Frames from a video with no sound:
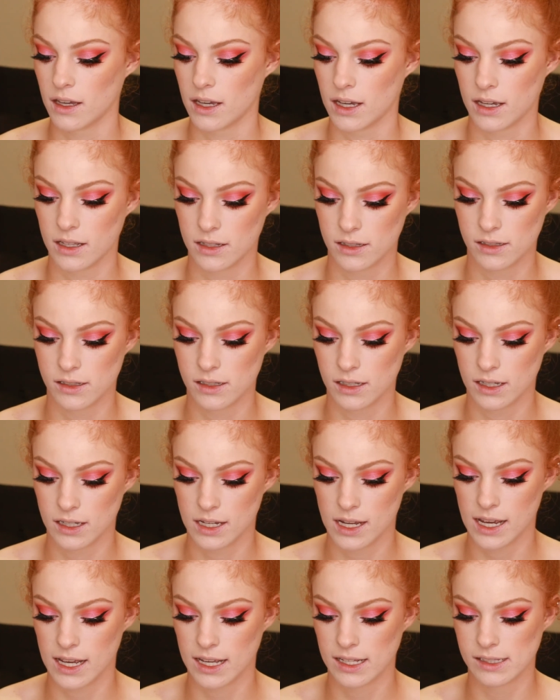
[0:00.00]
and it
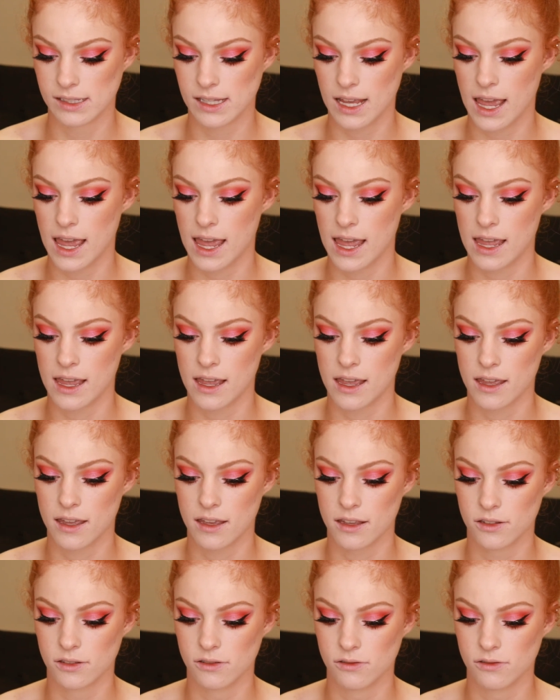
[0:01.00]
has a